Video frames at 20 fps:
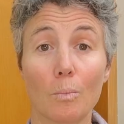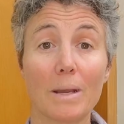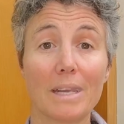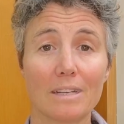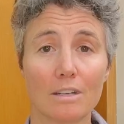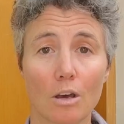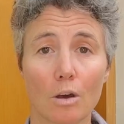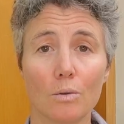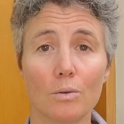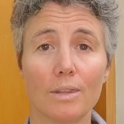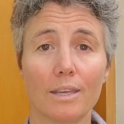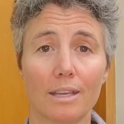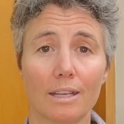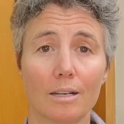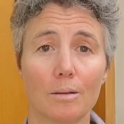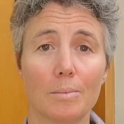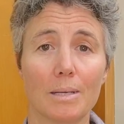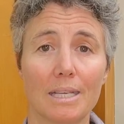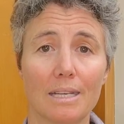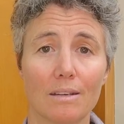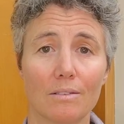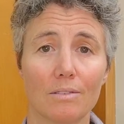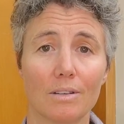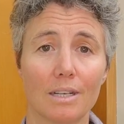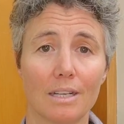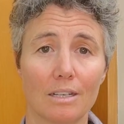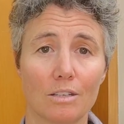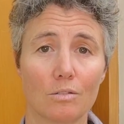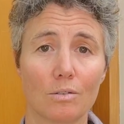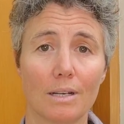we know they're going to be given
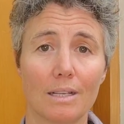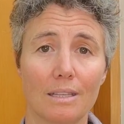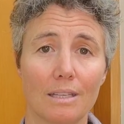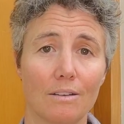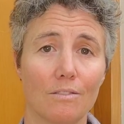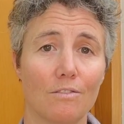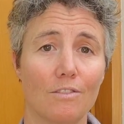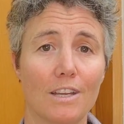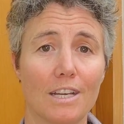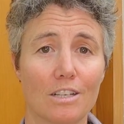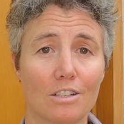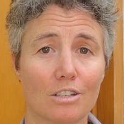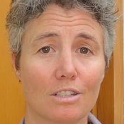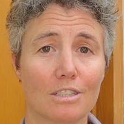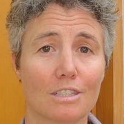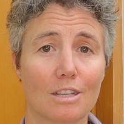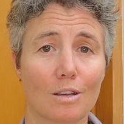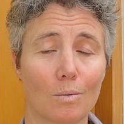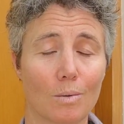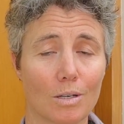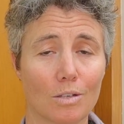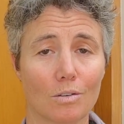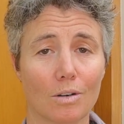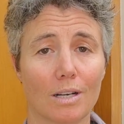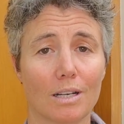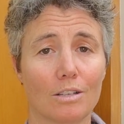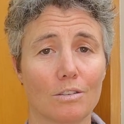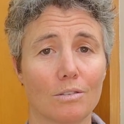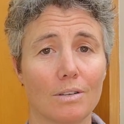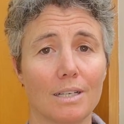and treat infections that we're
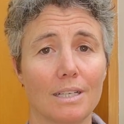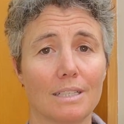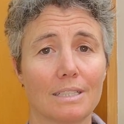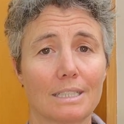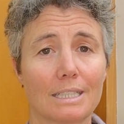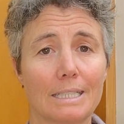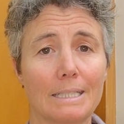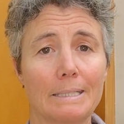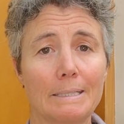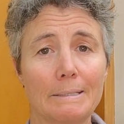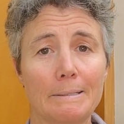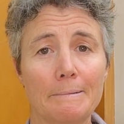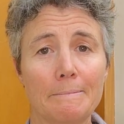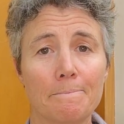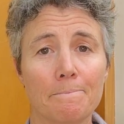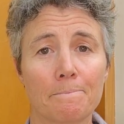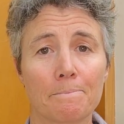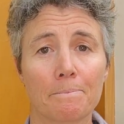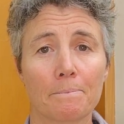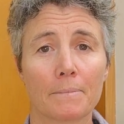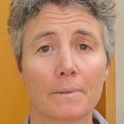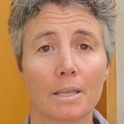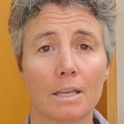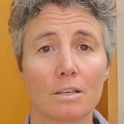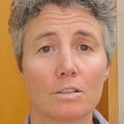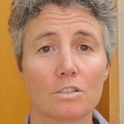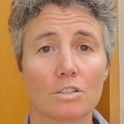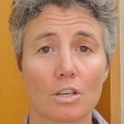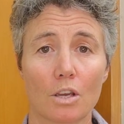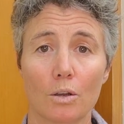trying to treat.
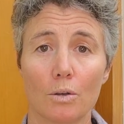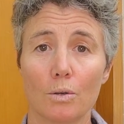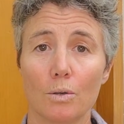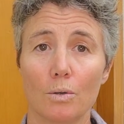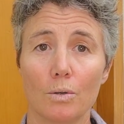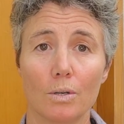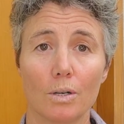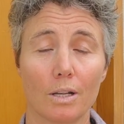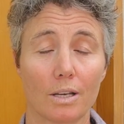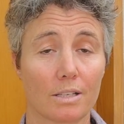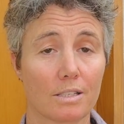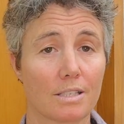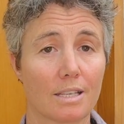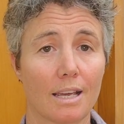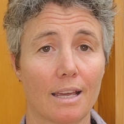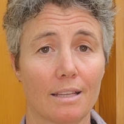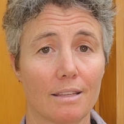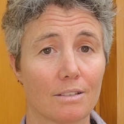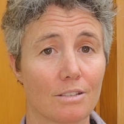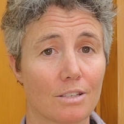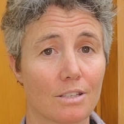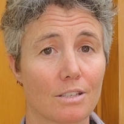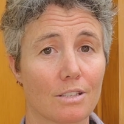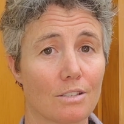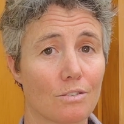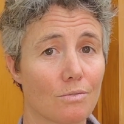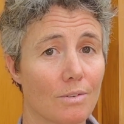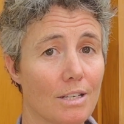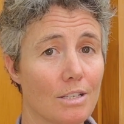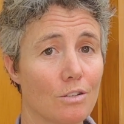So, like I say, this
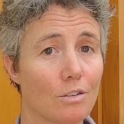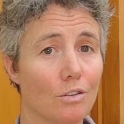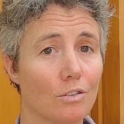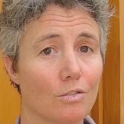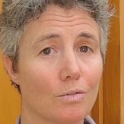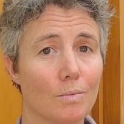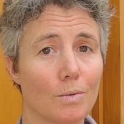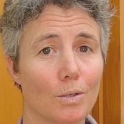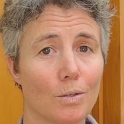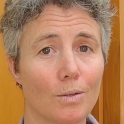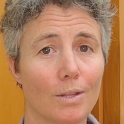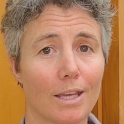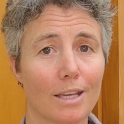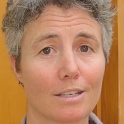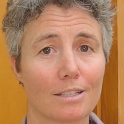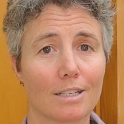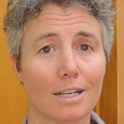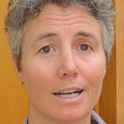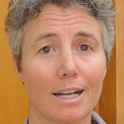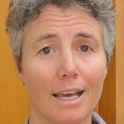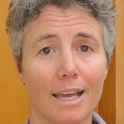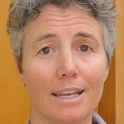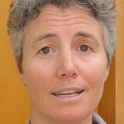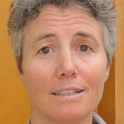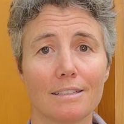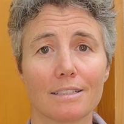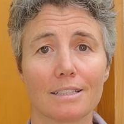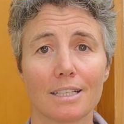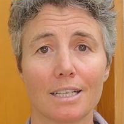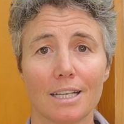is research from
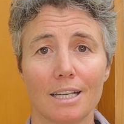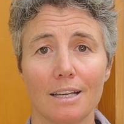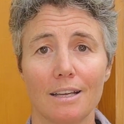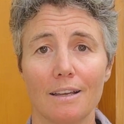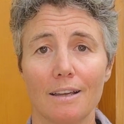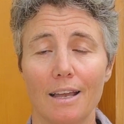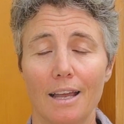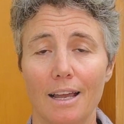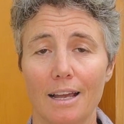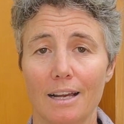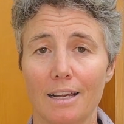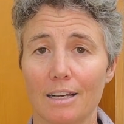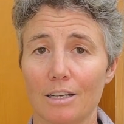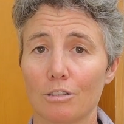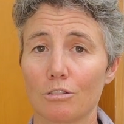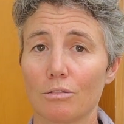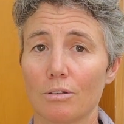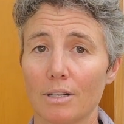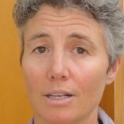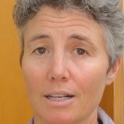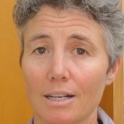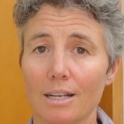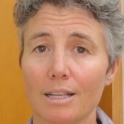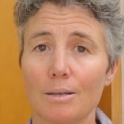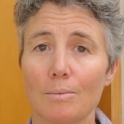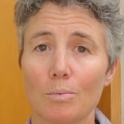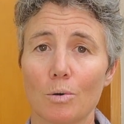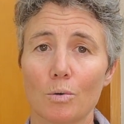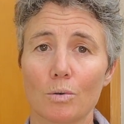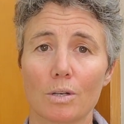2008, a critically
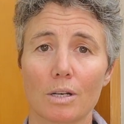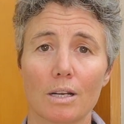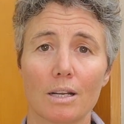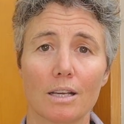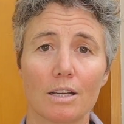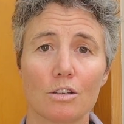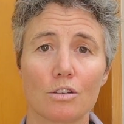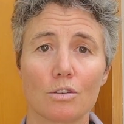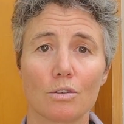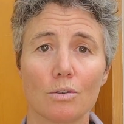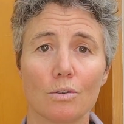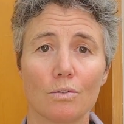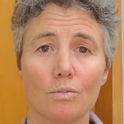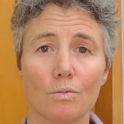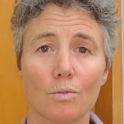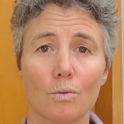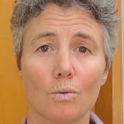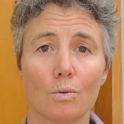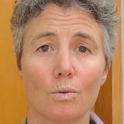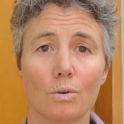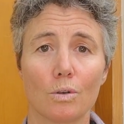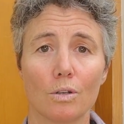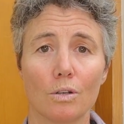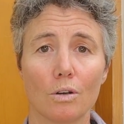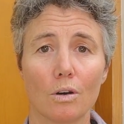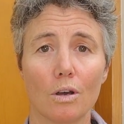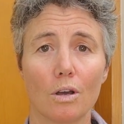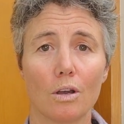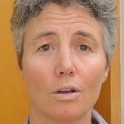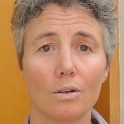important issue for
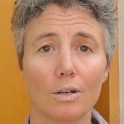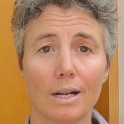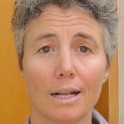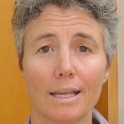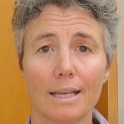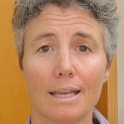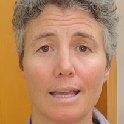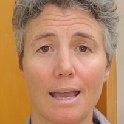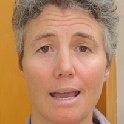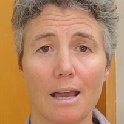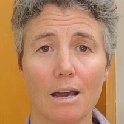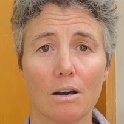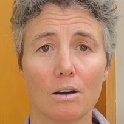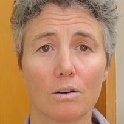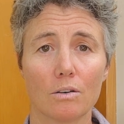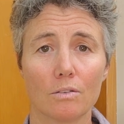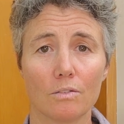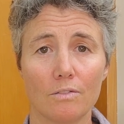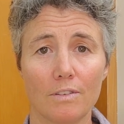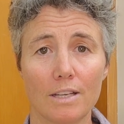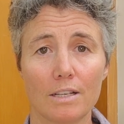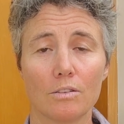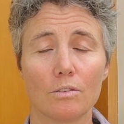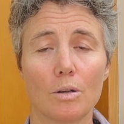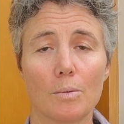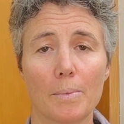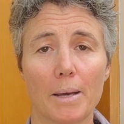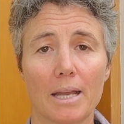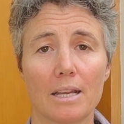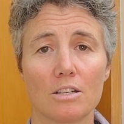not only our
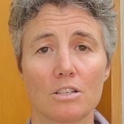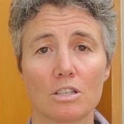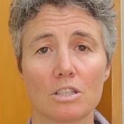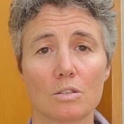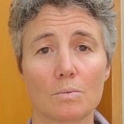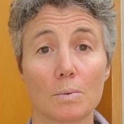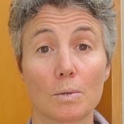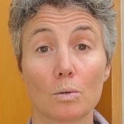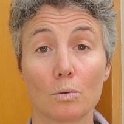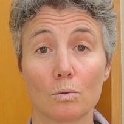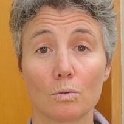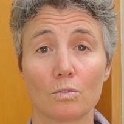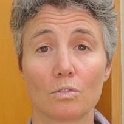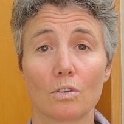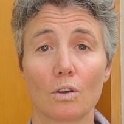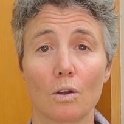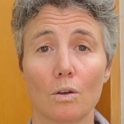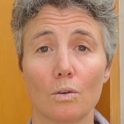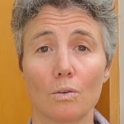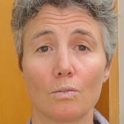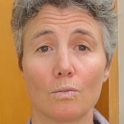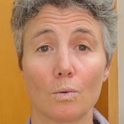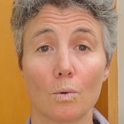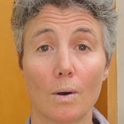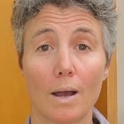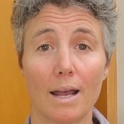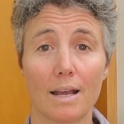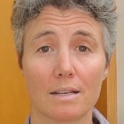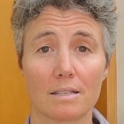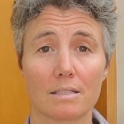veterinary patients but also
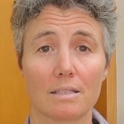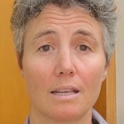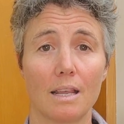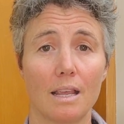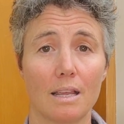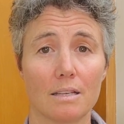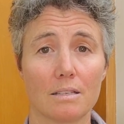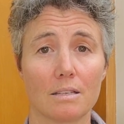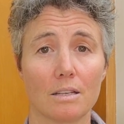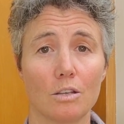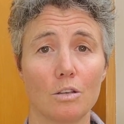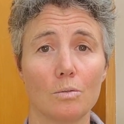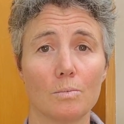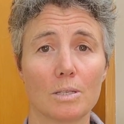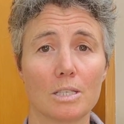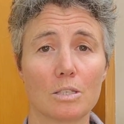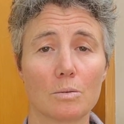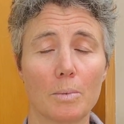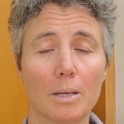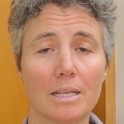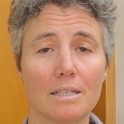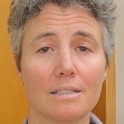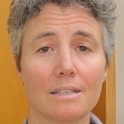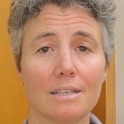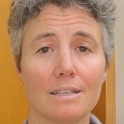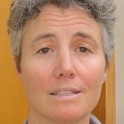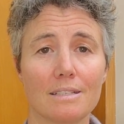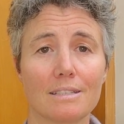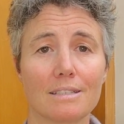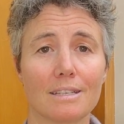for us as a human
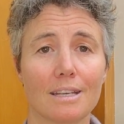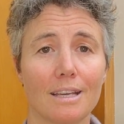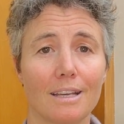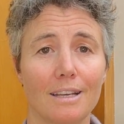species.